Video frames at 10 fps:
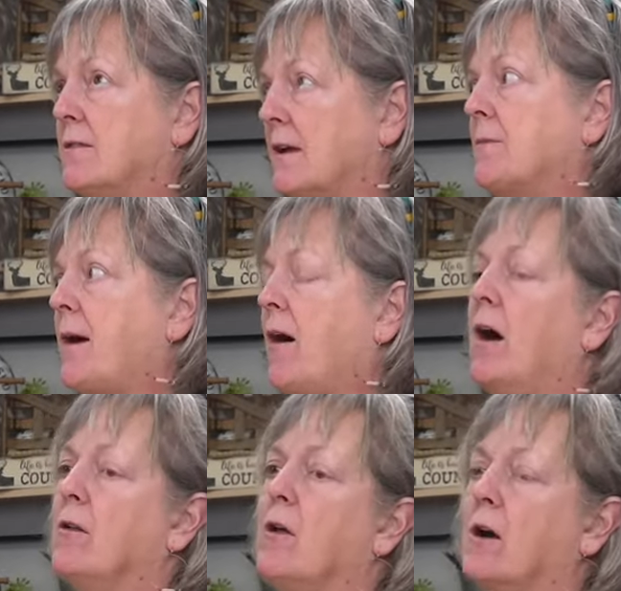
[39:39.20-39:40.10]
think
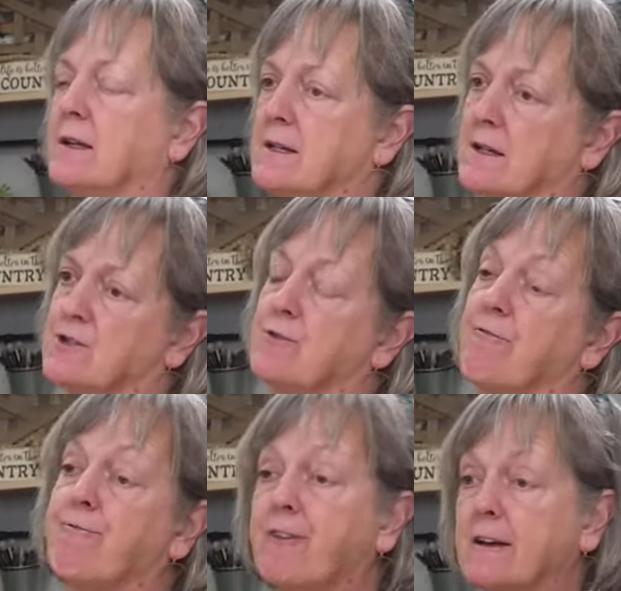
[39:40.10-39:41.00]
about how long it takes you
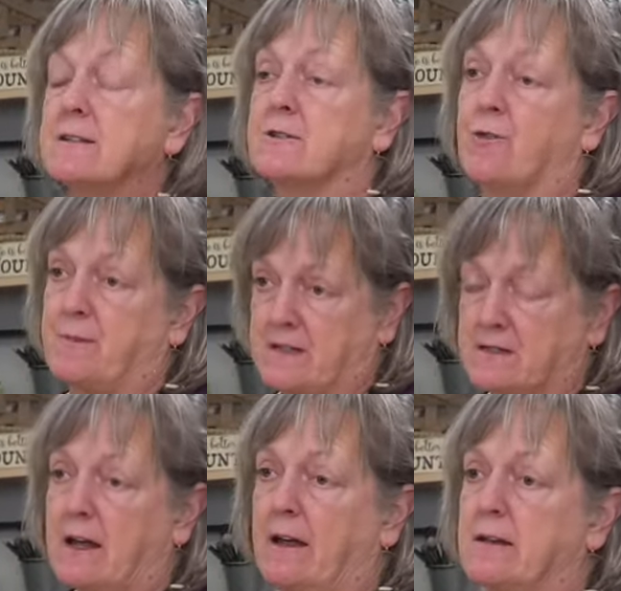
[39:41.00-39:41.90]
to fix your
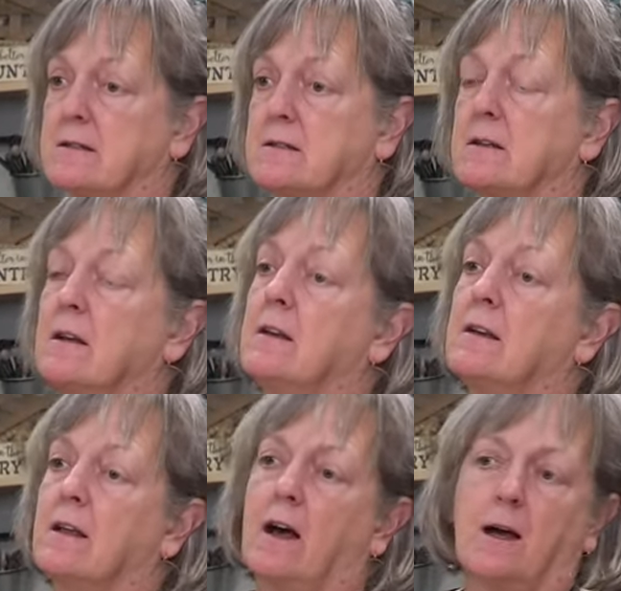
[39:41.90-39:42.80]
mistakes.
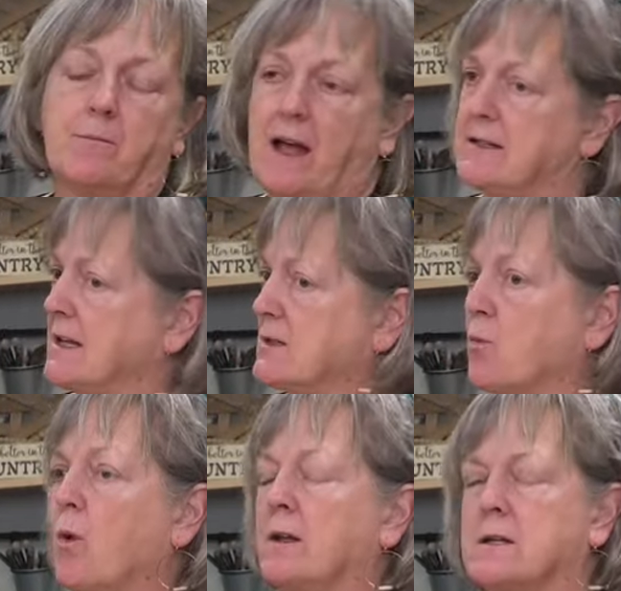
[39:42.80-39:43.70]

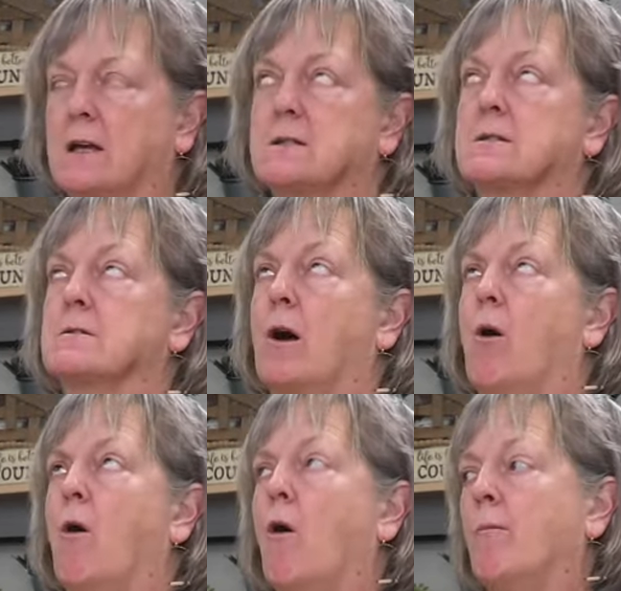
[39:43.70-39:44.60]
Mm-hmm. It takes
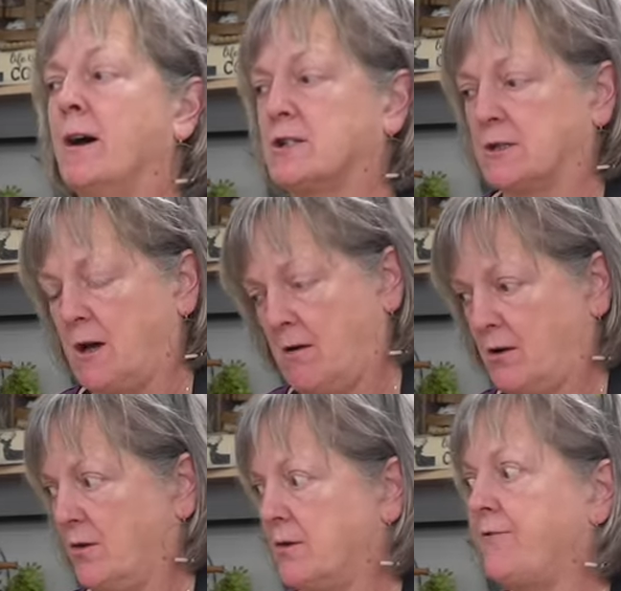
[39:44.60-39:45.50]
so much
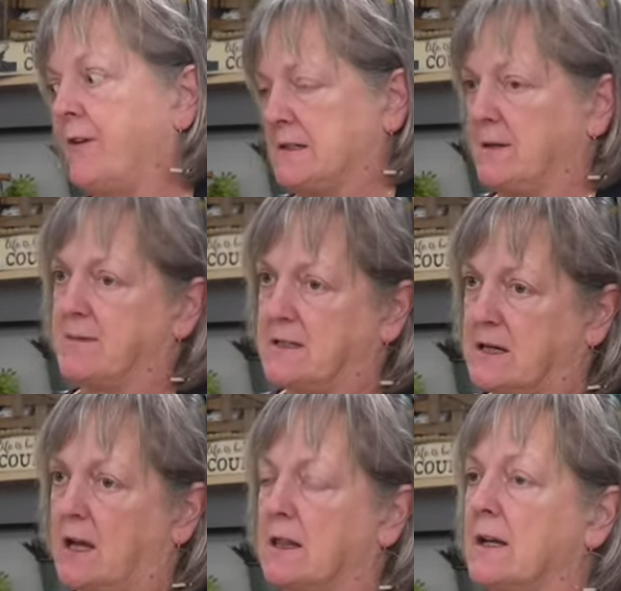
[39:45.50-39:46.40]
longer to fix a
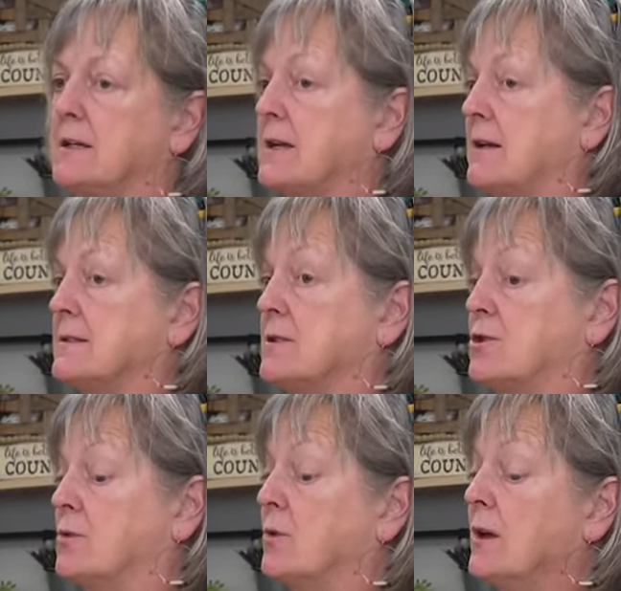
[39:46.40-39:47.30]
mistake than it does
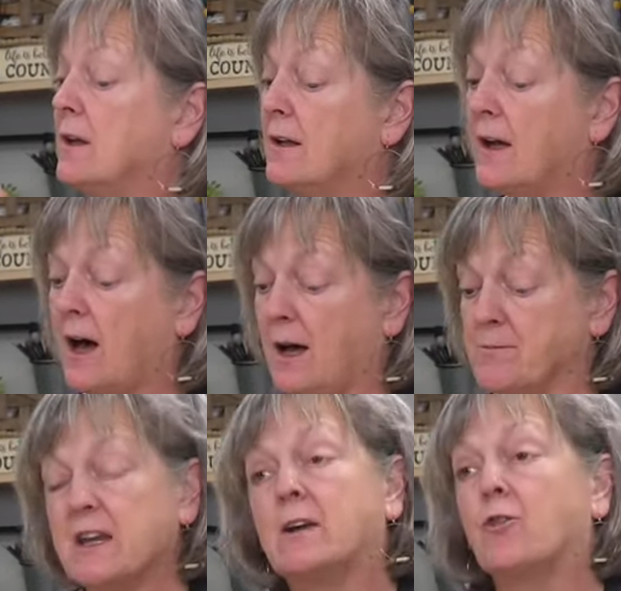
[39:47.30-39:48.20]
to
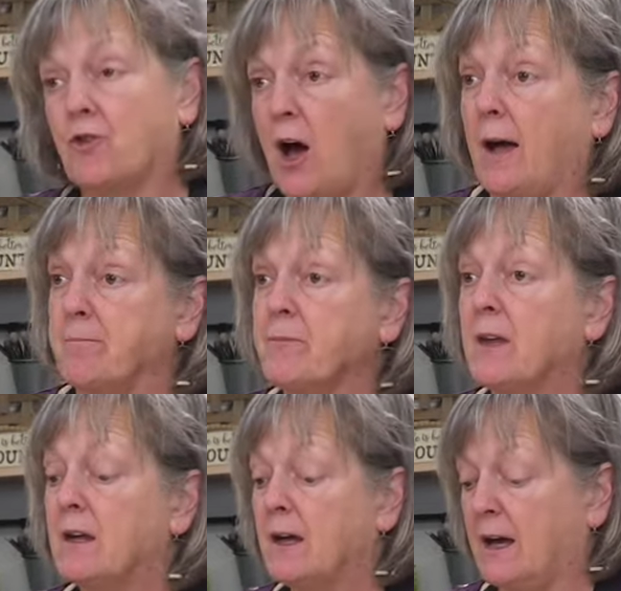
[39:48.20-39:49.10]
take your time.
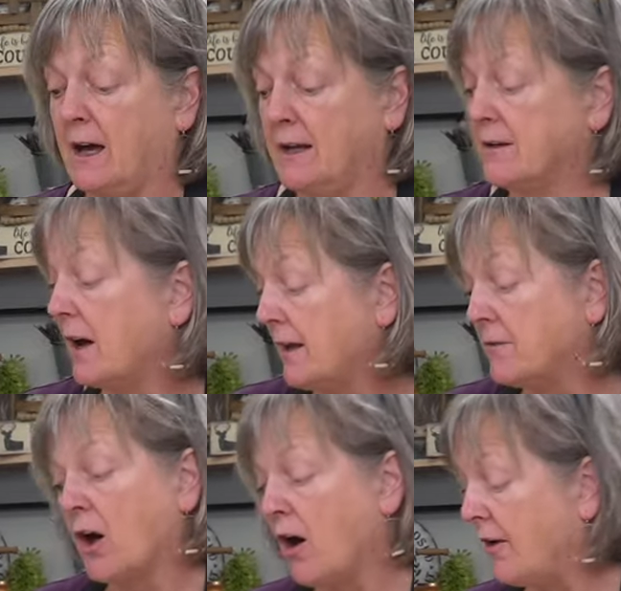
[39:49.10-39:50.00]
And
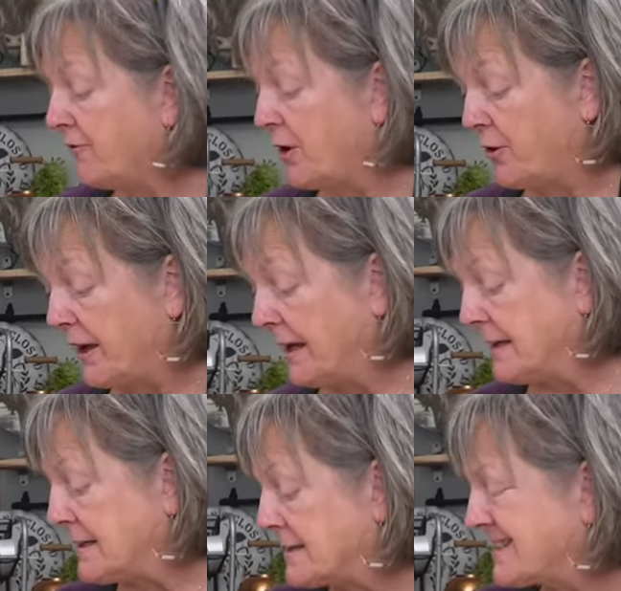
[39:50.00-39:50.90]
the offloading
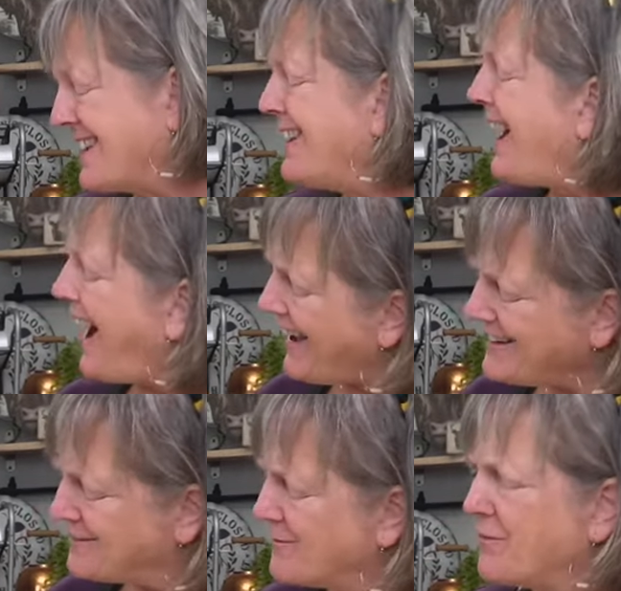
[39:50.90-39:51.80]
is,
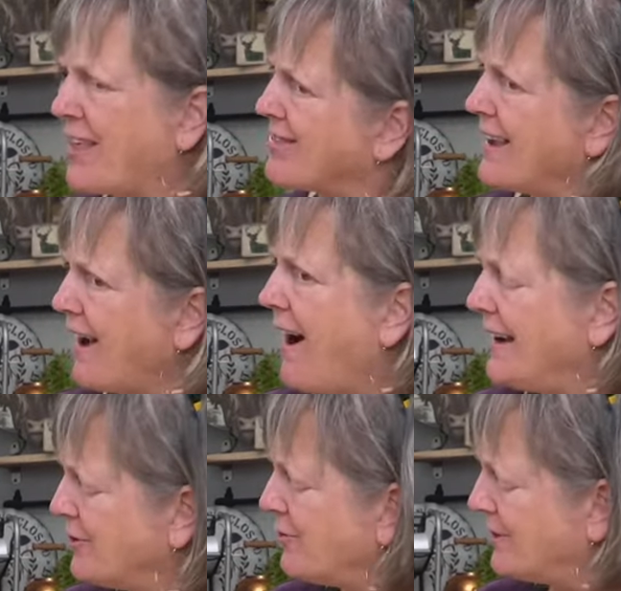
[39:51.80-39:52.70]
the thing
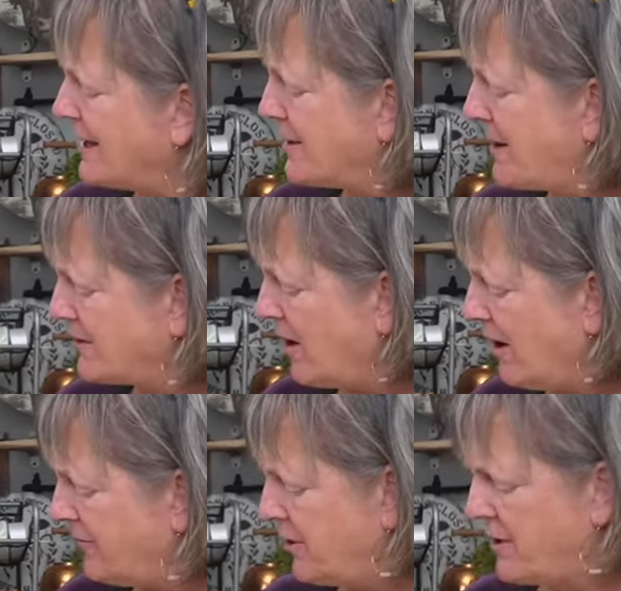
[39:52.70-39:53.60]
I don't like about the
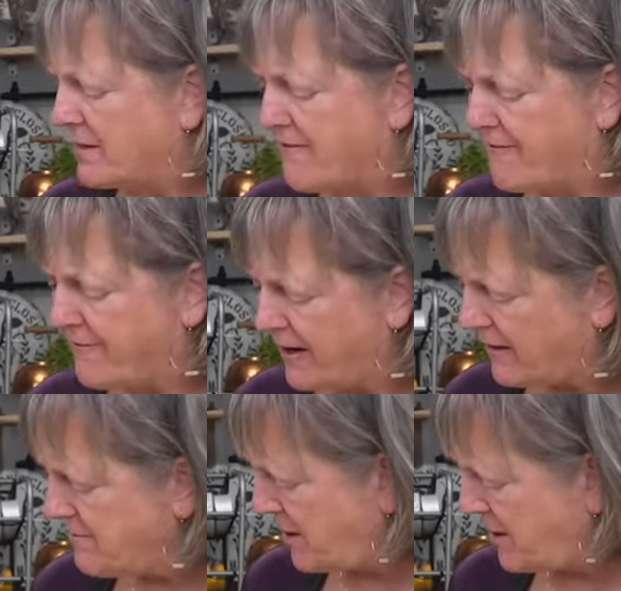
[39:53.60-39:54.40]
offloading the very